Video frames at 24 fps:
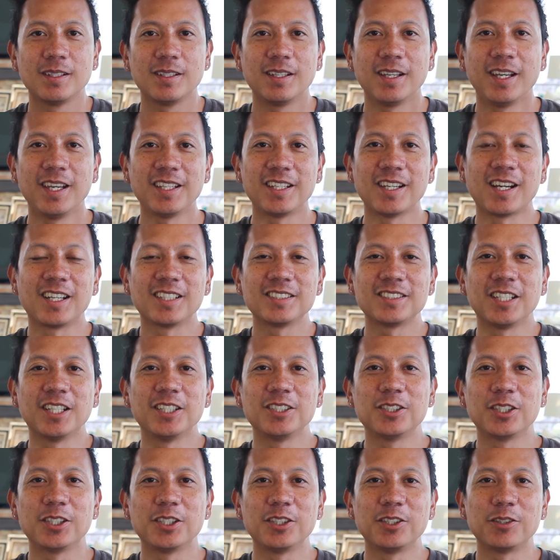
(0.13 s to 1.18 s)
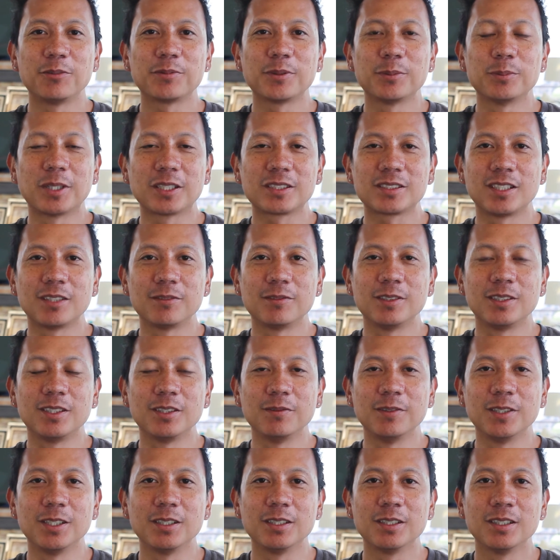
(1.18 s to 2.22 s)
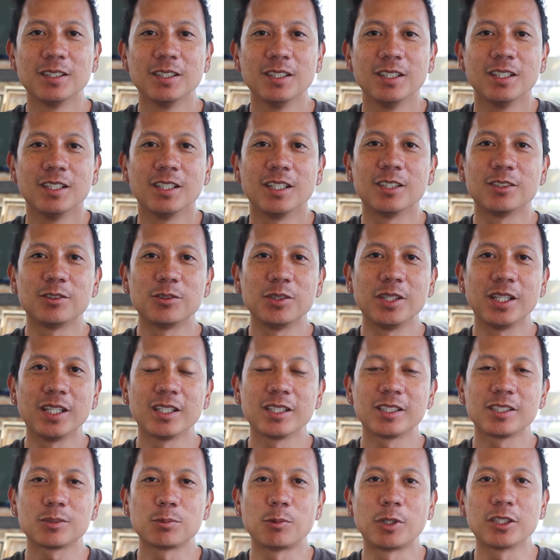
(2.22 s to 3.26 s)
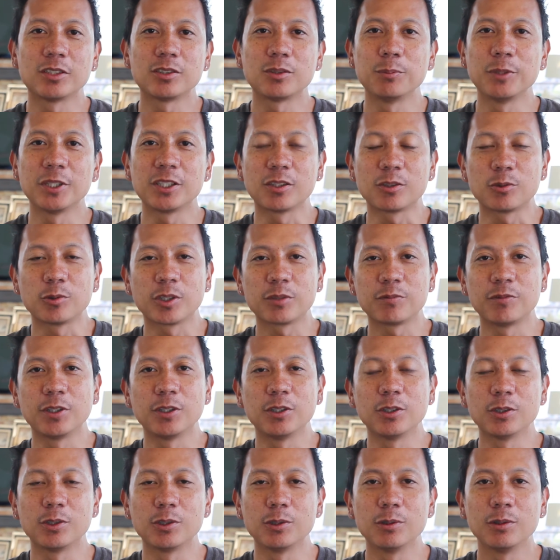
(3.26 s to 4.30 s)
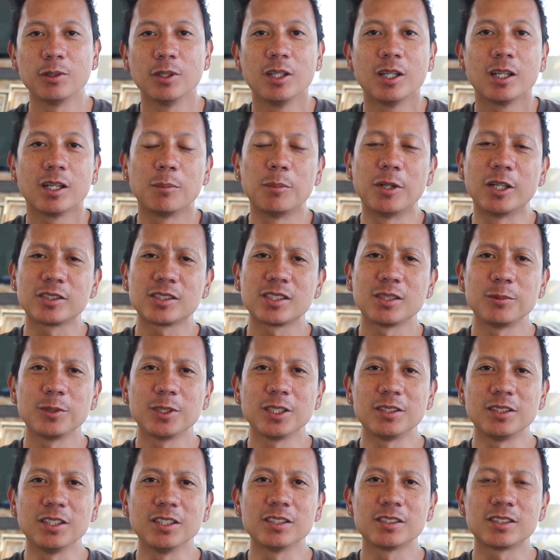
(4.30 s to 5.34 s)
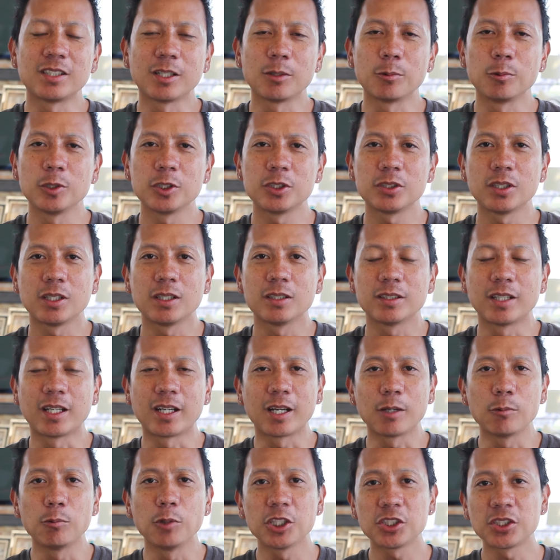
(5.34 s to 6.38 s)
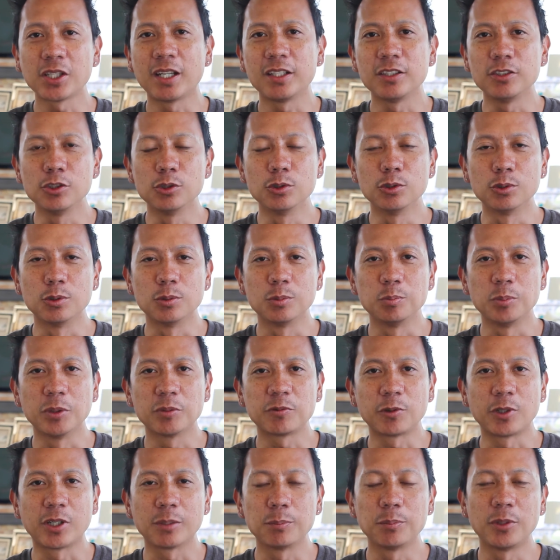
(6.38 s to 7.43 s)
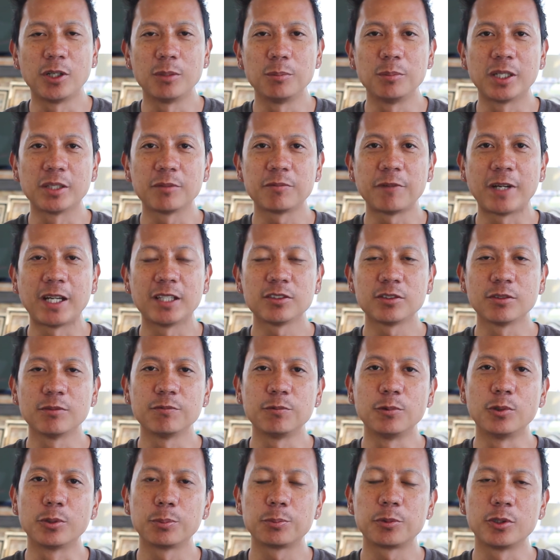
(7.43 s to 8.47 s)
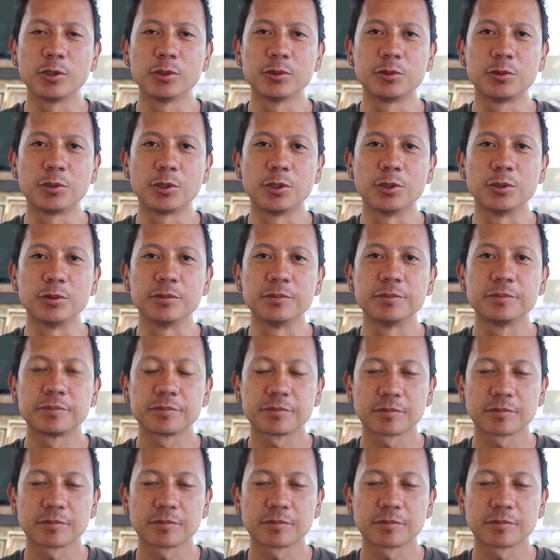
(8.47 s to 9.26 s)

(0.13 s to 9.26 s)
Hey guys, AJ here from Next Level Living, and today I just wanted to make a quick video about some of the things that I wish I knew before I bought my Phantom 4 Pro drone.